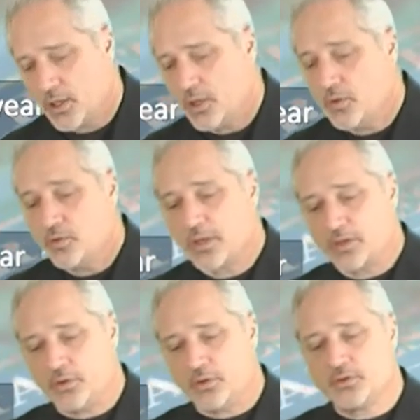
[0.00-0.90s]
you
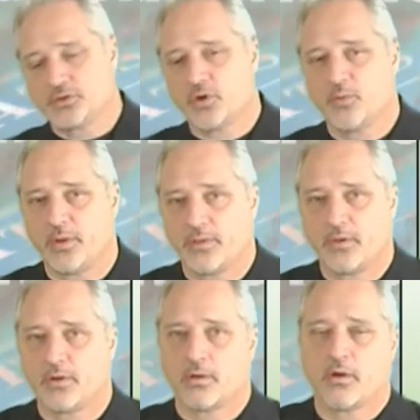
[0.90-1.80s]
can do so, but
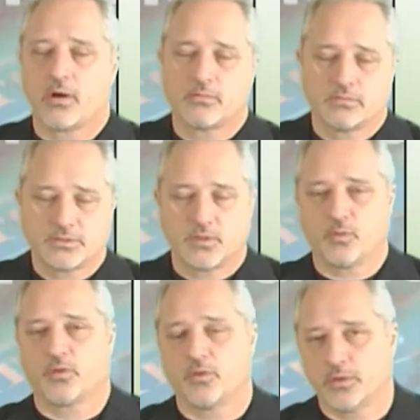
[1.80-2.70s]
there are some
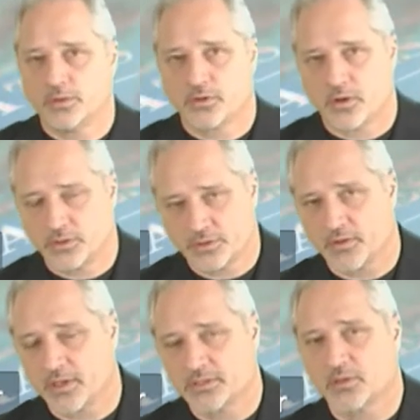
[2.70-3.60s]
withholding charges
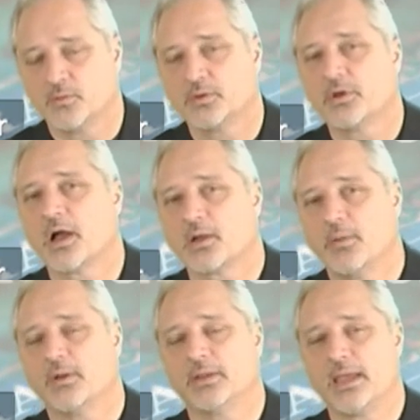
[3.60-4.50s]
and things that we'll talk
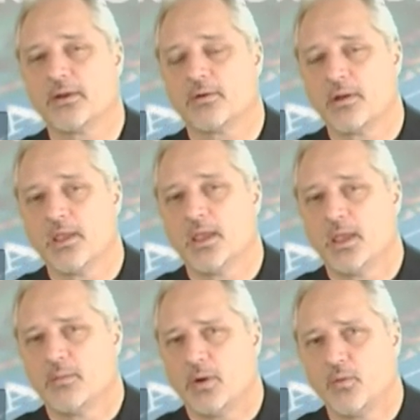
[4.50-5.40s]
about later.
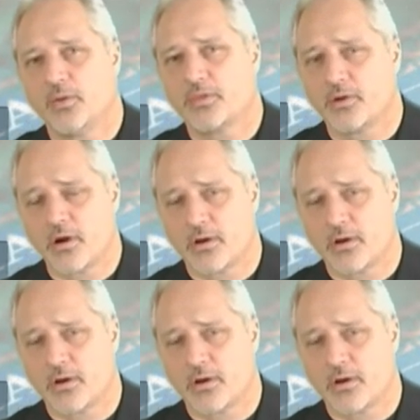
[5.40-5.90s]
But with an